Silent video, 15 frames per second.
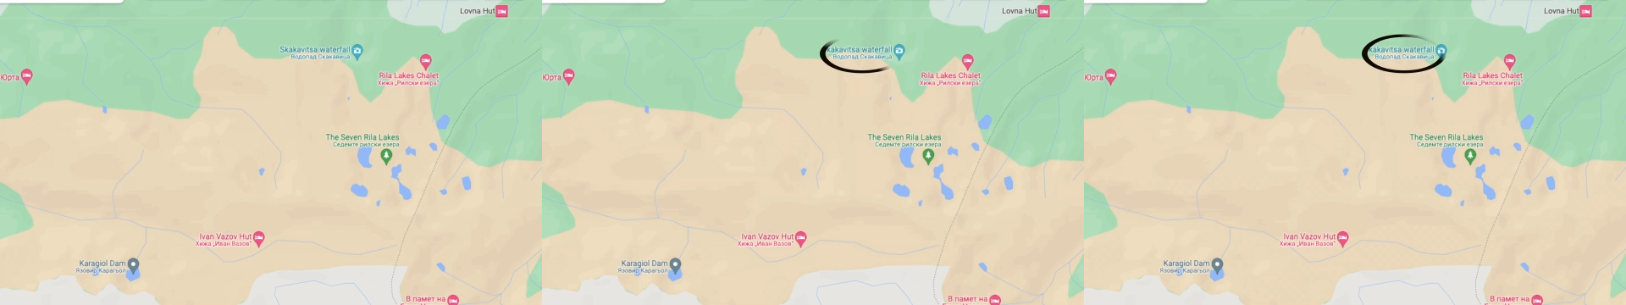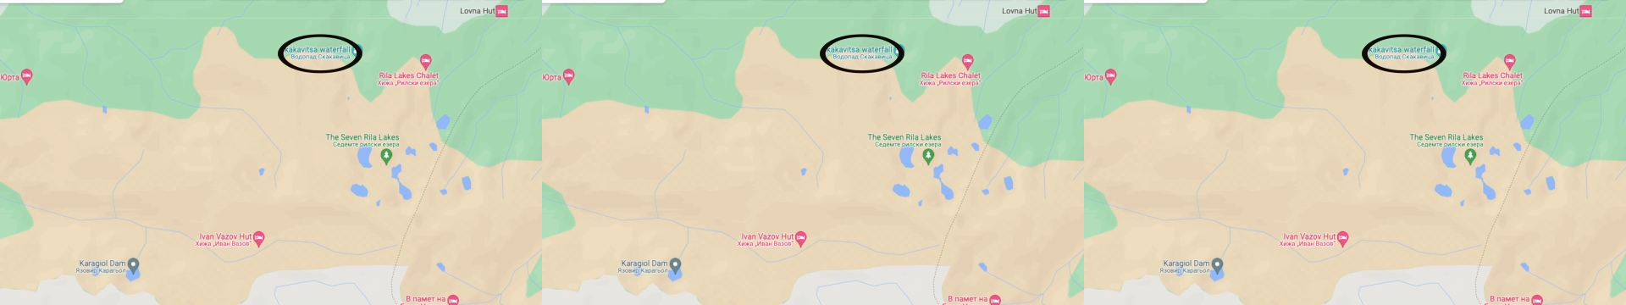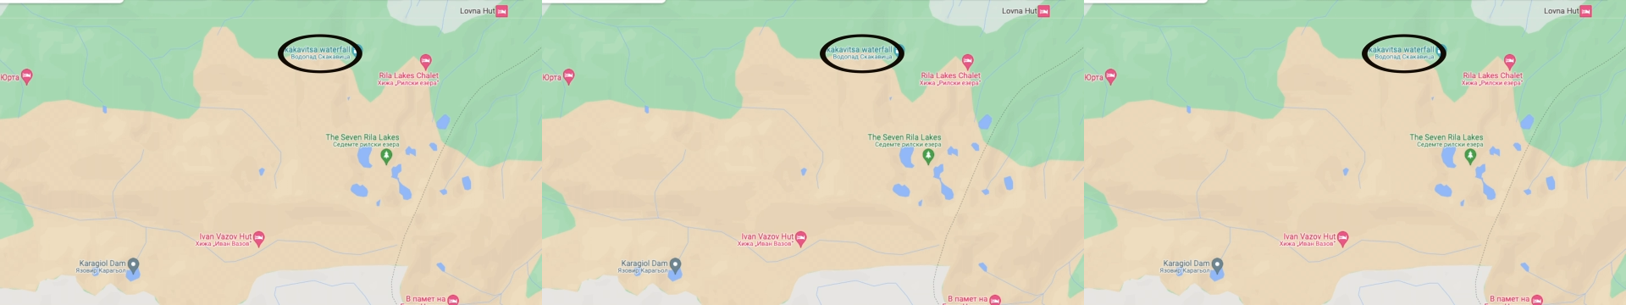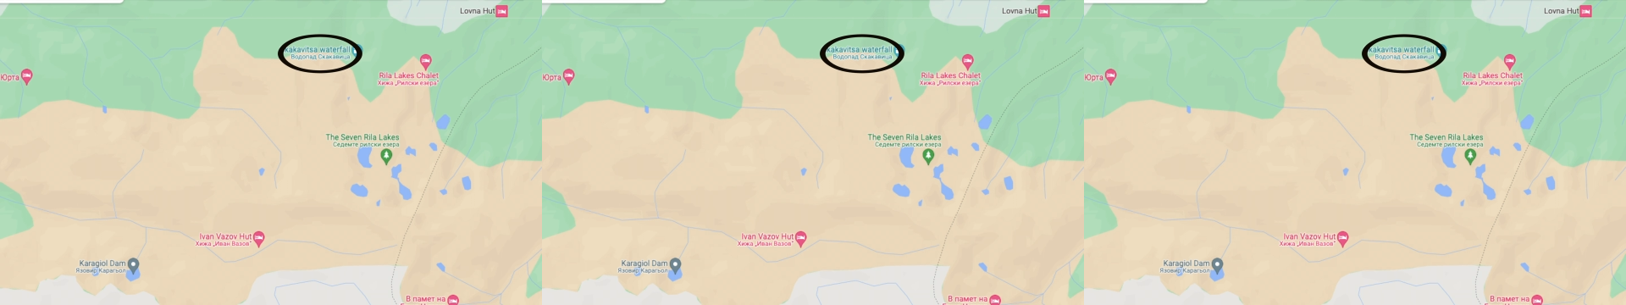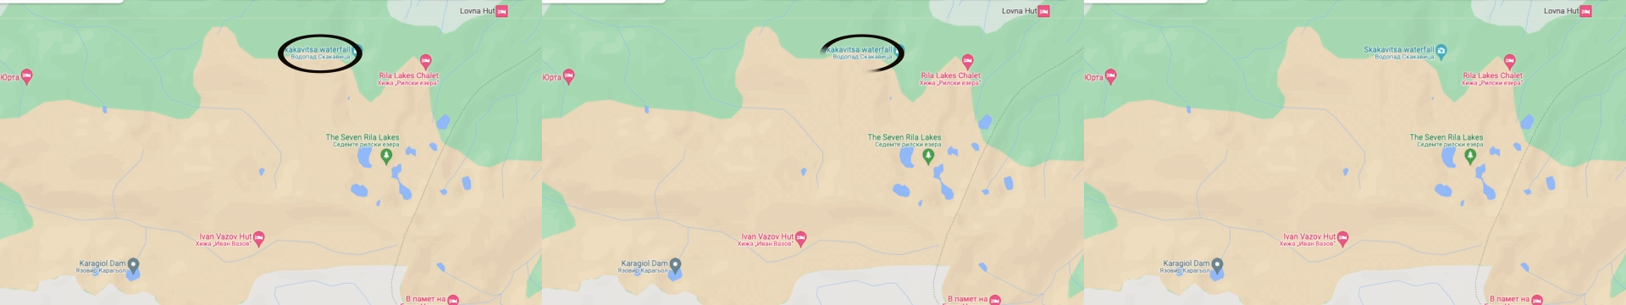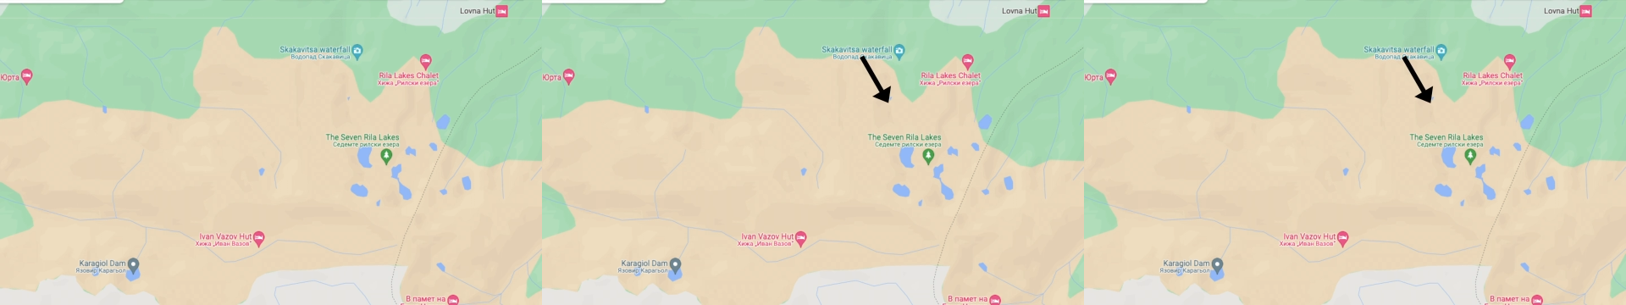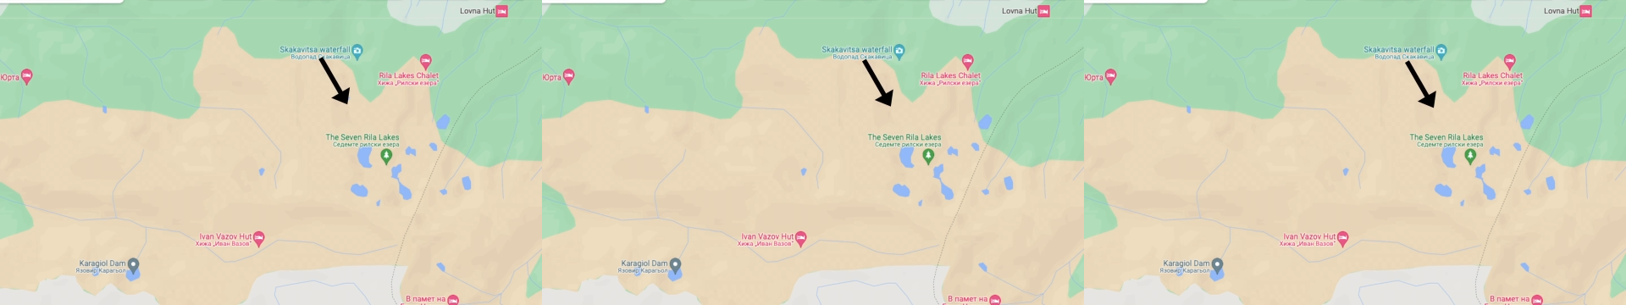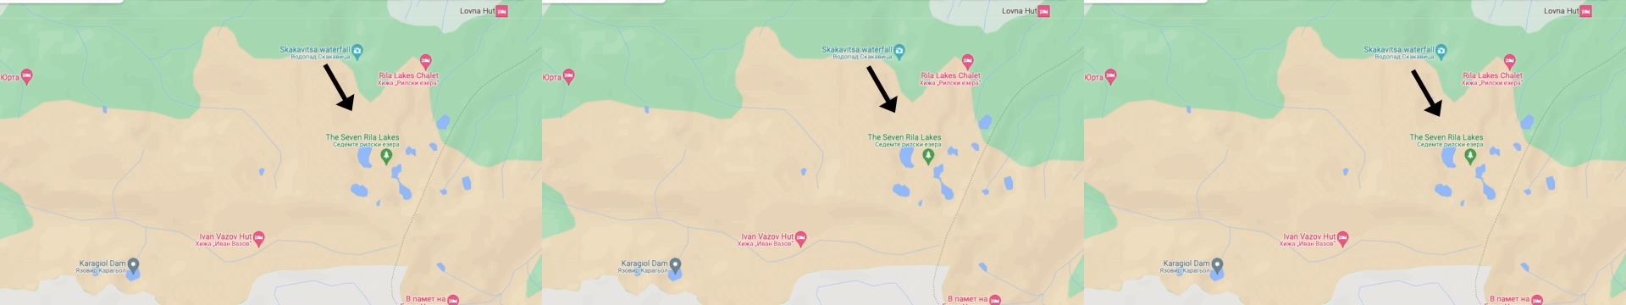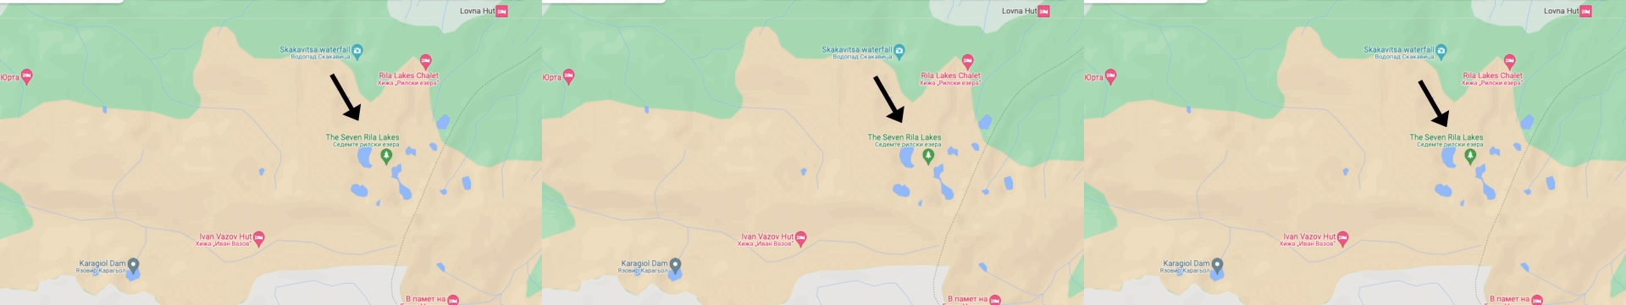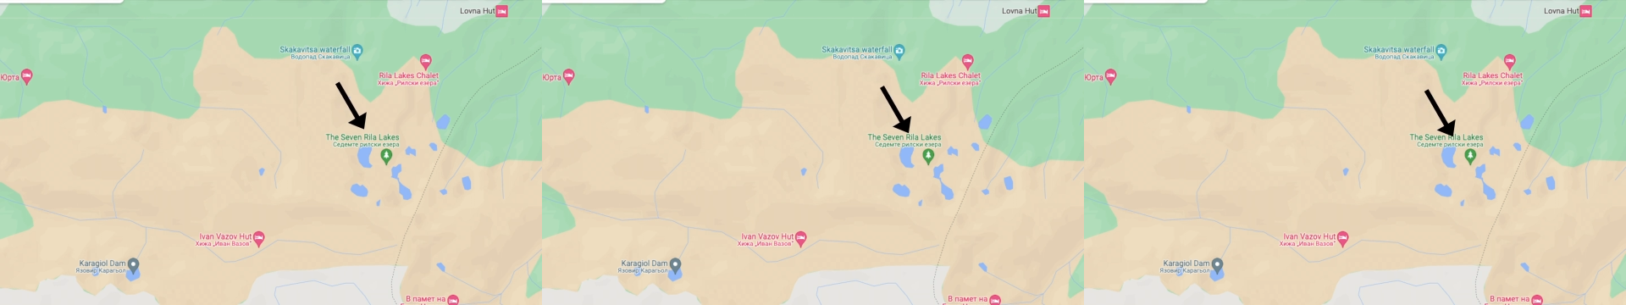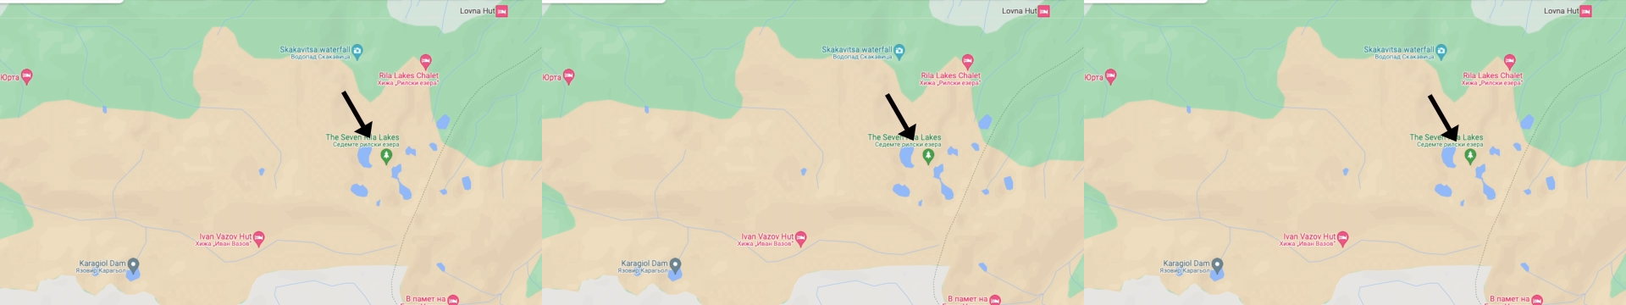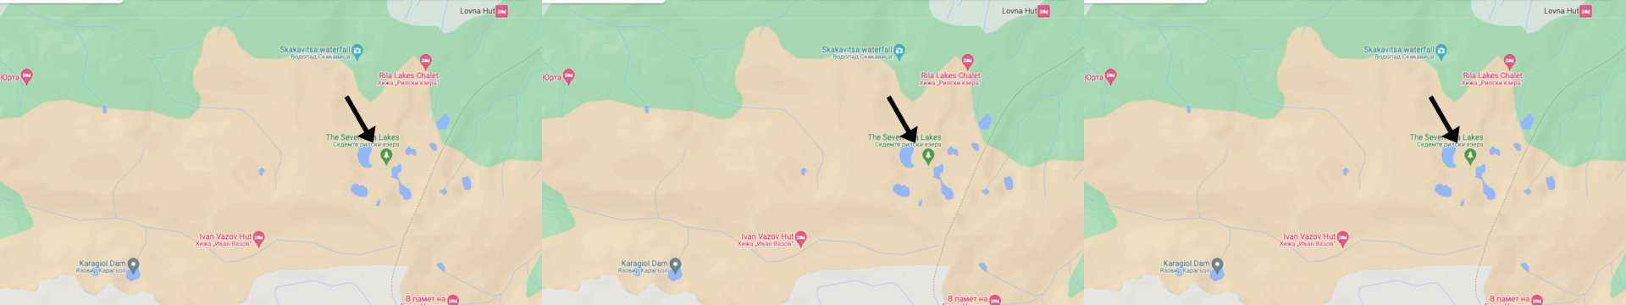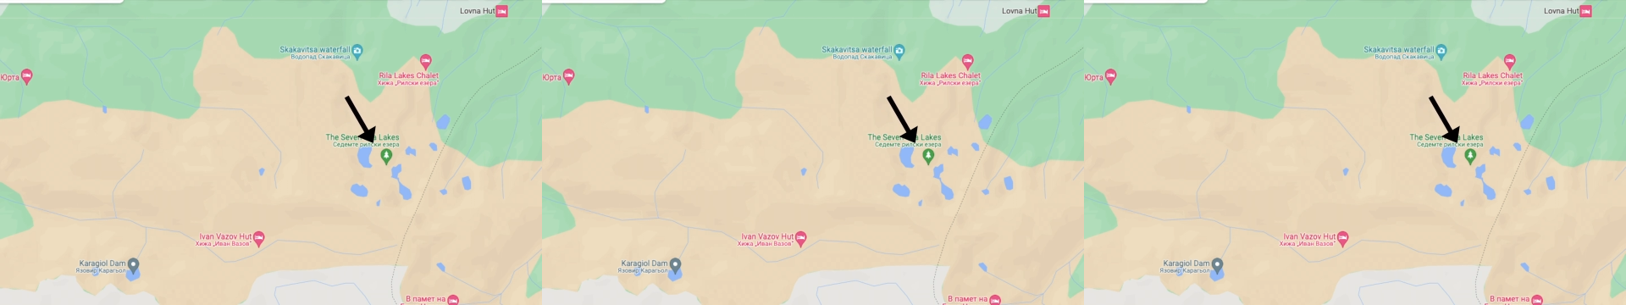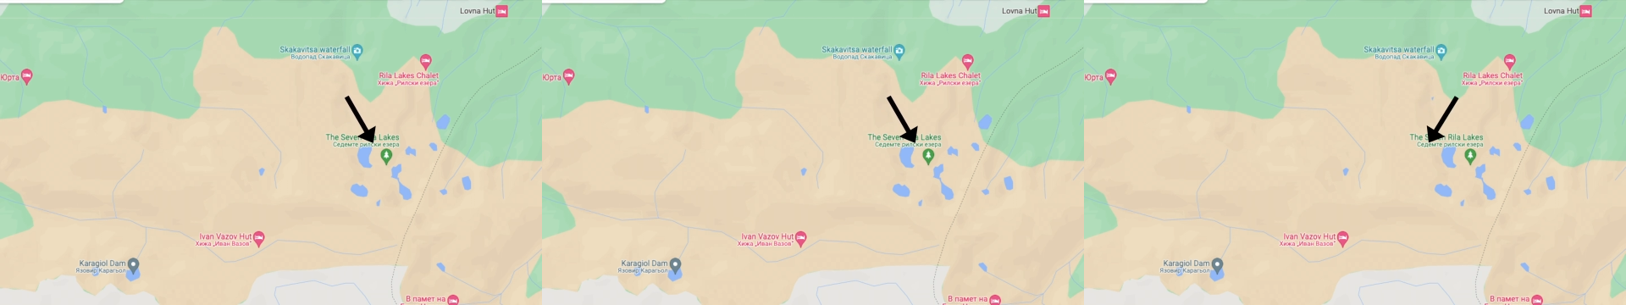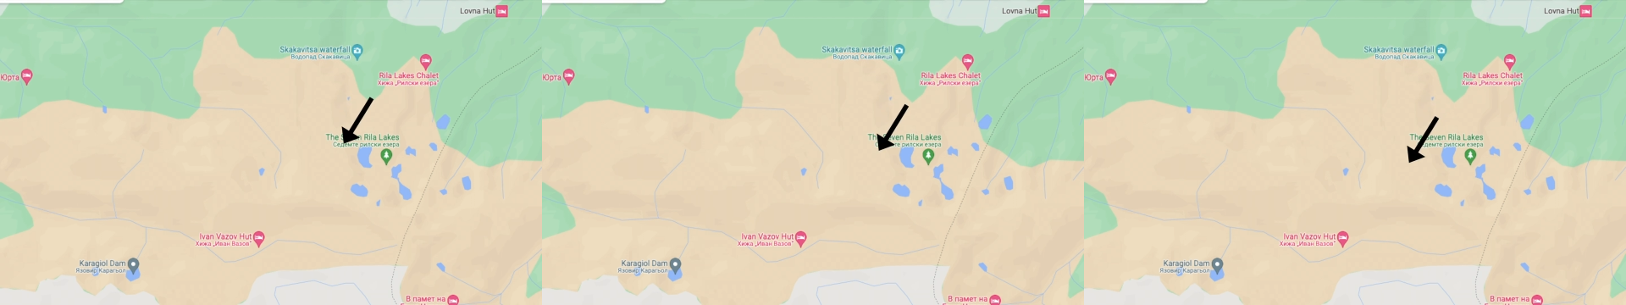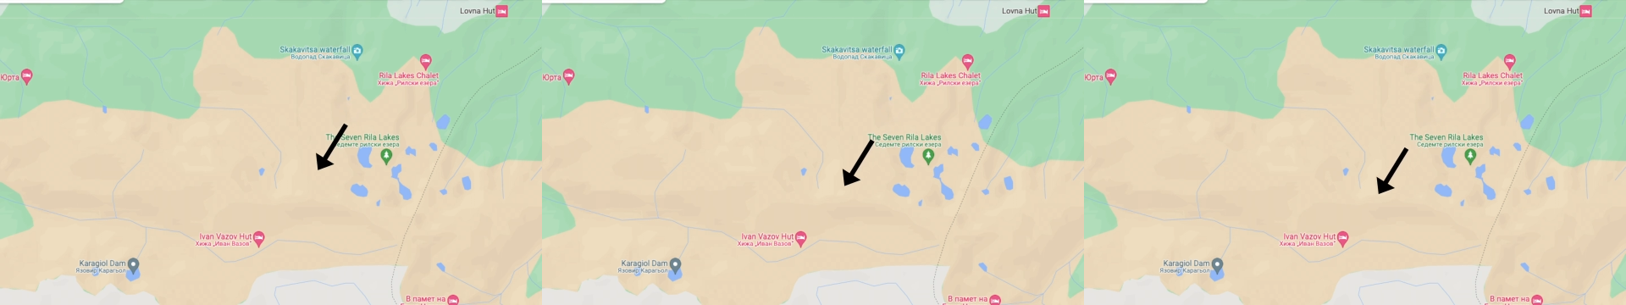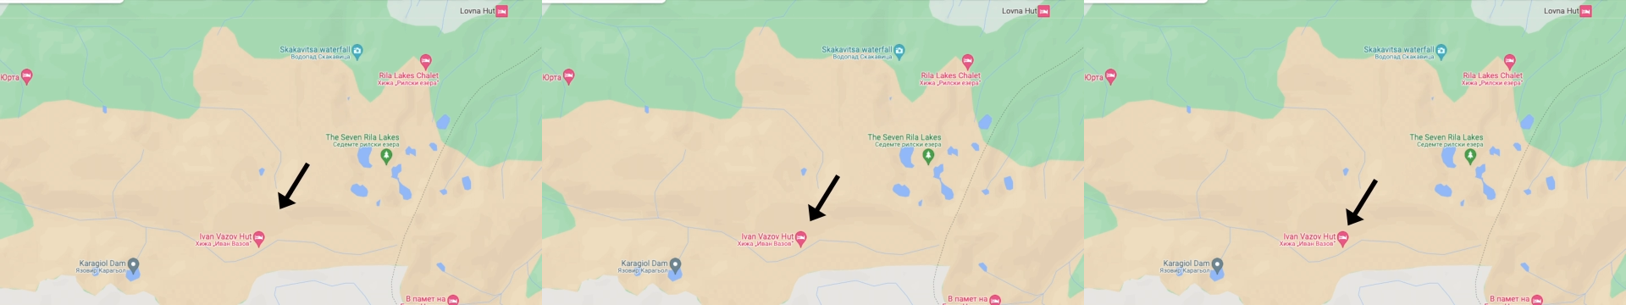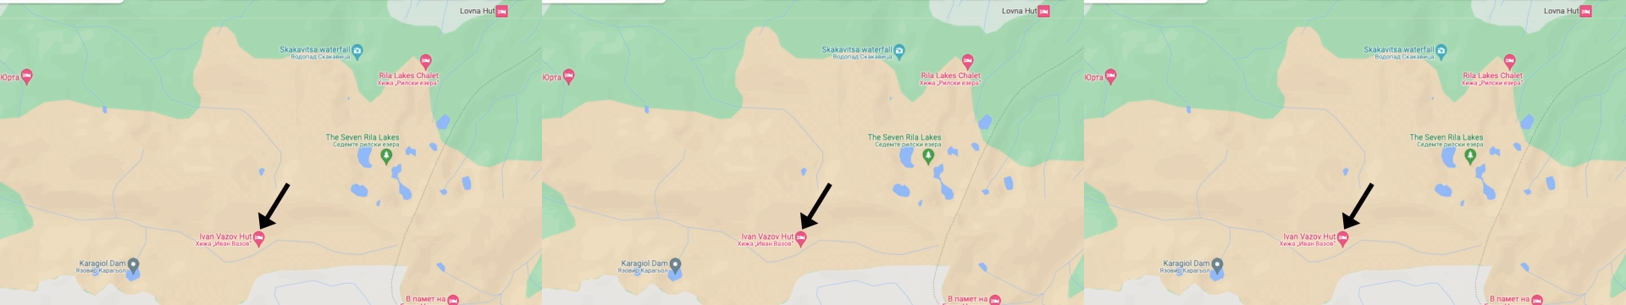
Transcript: (no speaker visible)